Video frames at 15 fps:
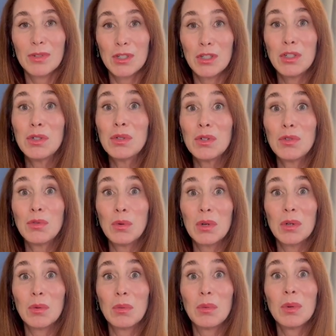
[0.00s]
for 2 to
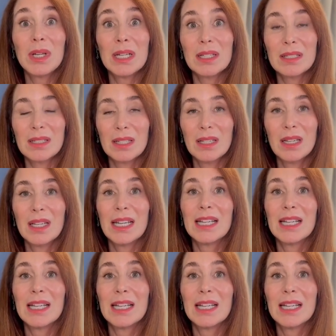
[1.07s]
4 weeks,